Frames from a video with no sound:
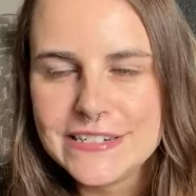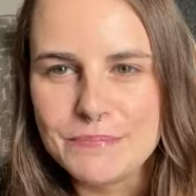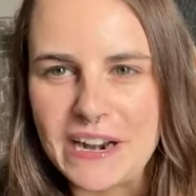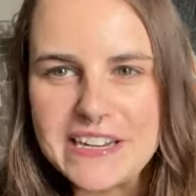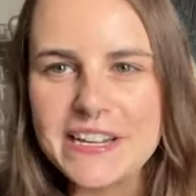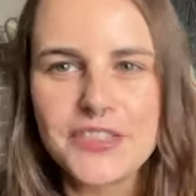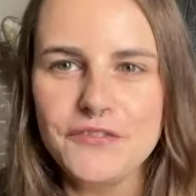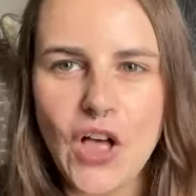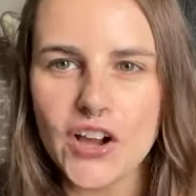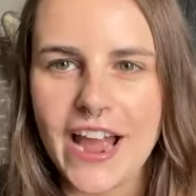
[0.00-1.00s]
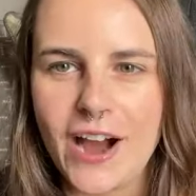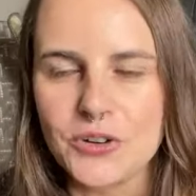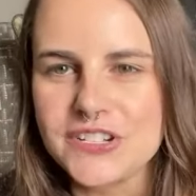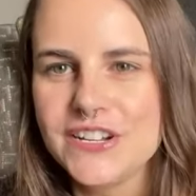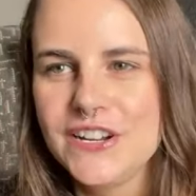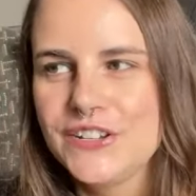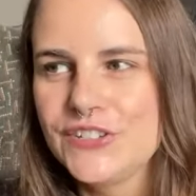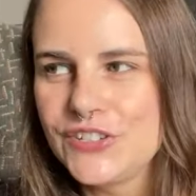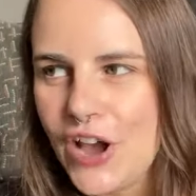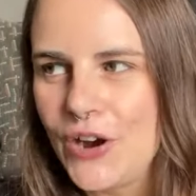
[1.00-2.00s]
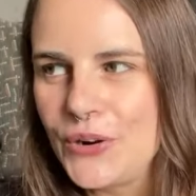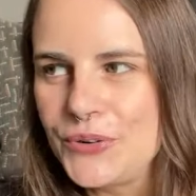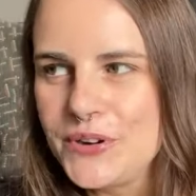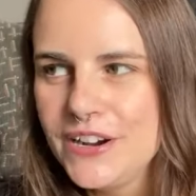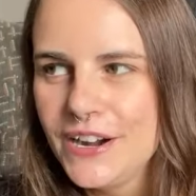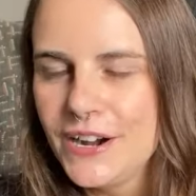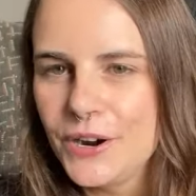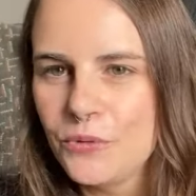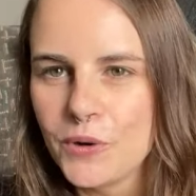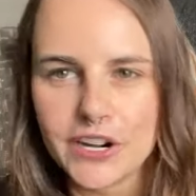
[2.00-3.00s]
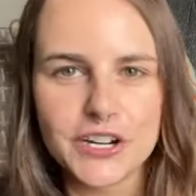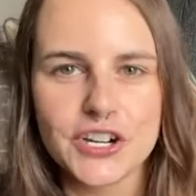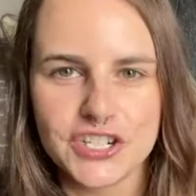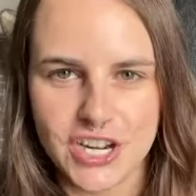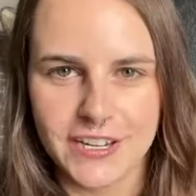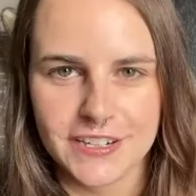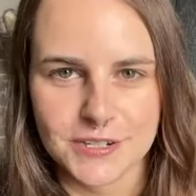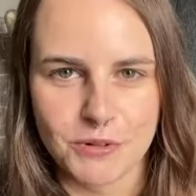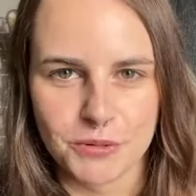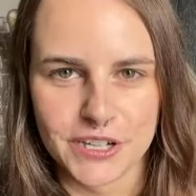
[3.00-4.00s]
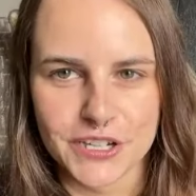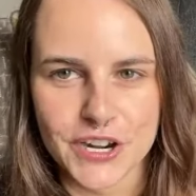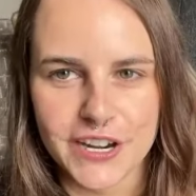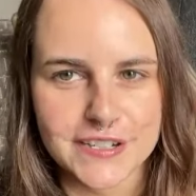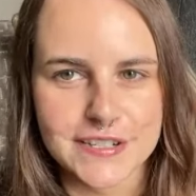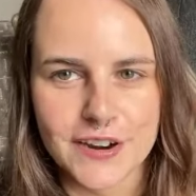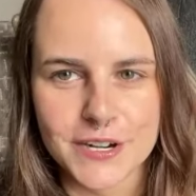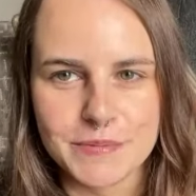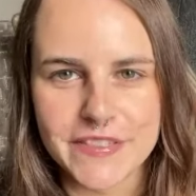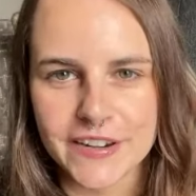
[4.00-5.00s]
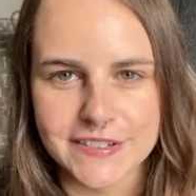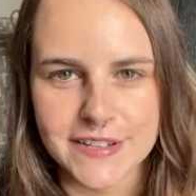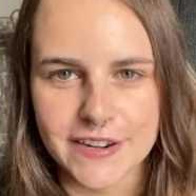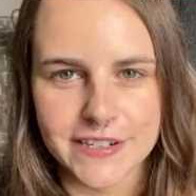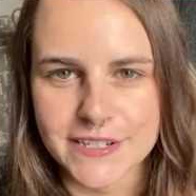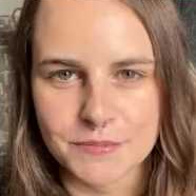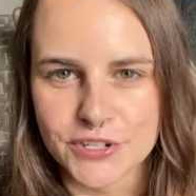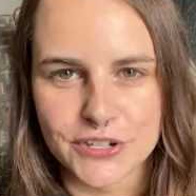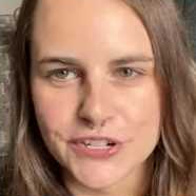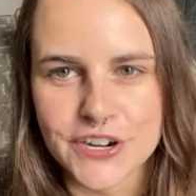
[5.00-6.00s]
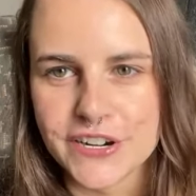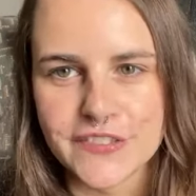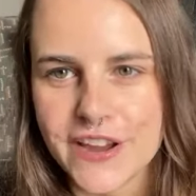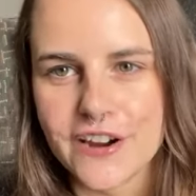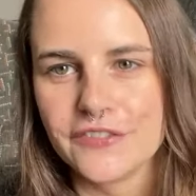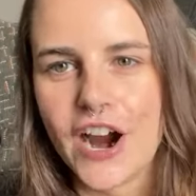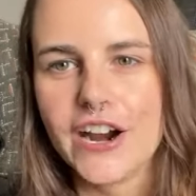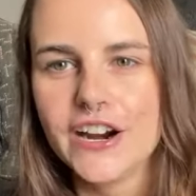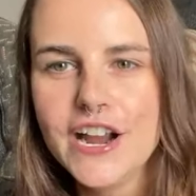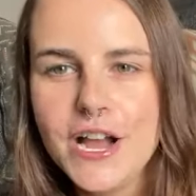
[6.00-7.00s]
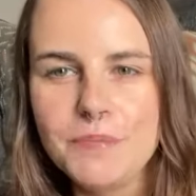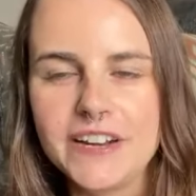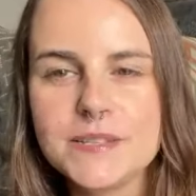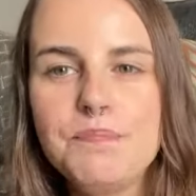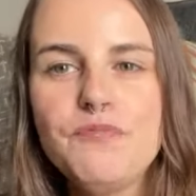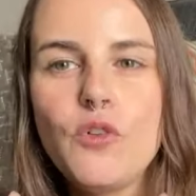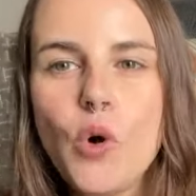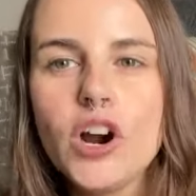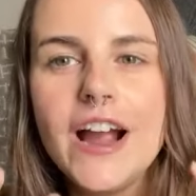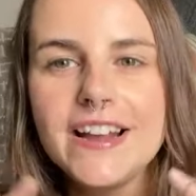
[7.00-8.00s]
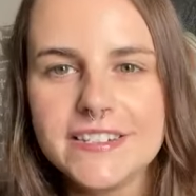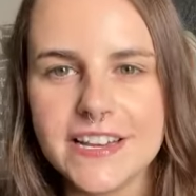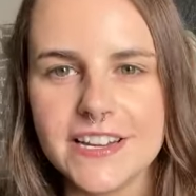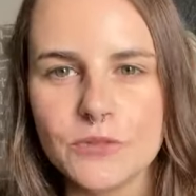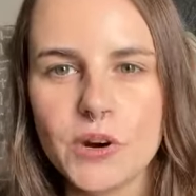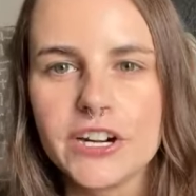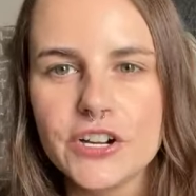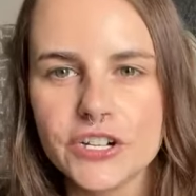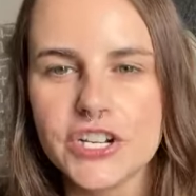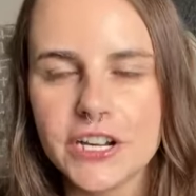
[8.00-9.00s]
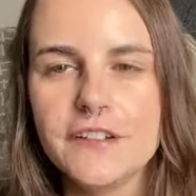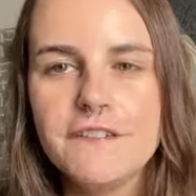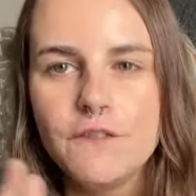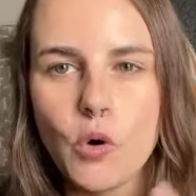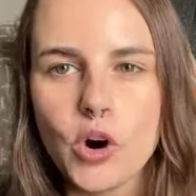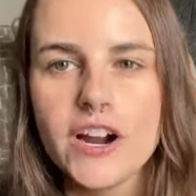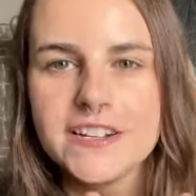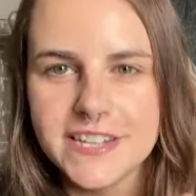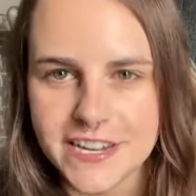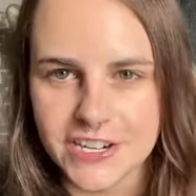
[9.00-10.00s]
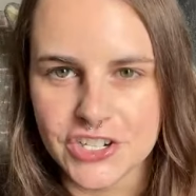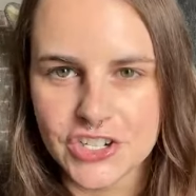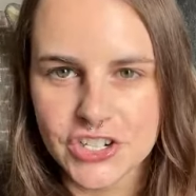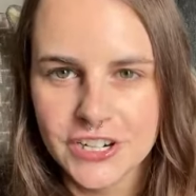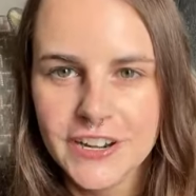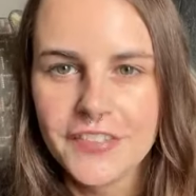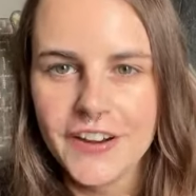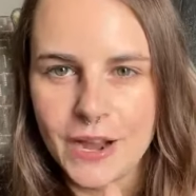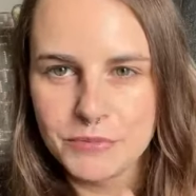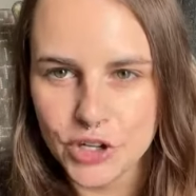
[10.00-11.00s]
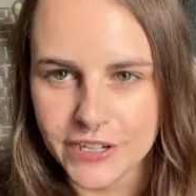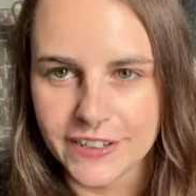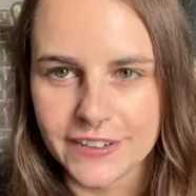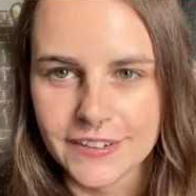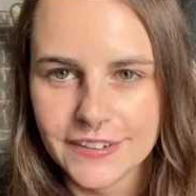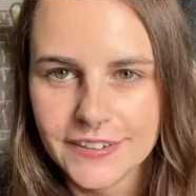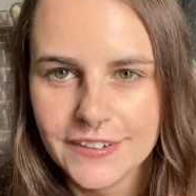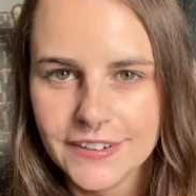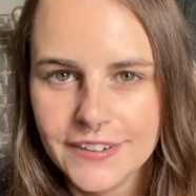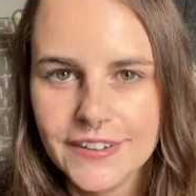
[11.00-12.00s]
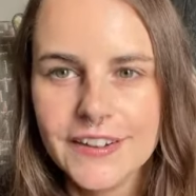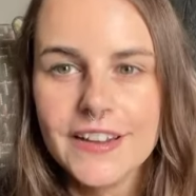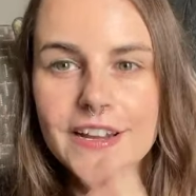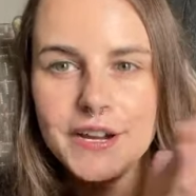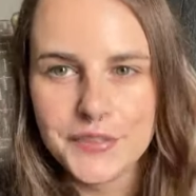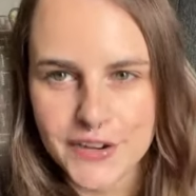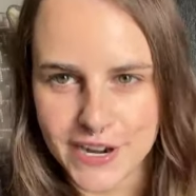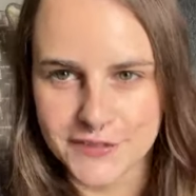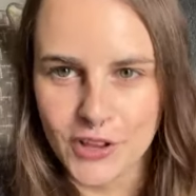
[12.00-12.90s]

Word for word: but I didn't get the vlog out. So, we're going to cook chicken is what we're going to cook. And it's not going to be that exciting because I'm just going to cook it in the air fryer. But it's for a dish. We're going to cook chicken for a dish that I'm cooking in the next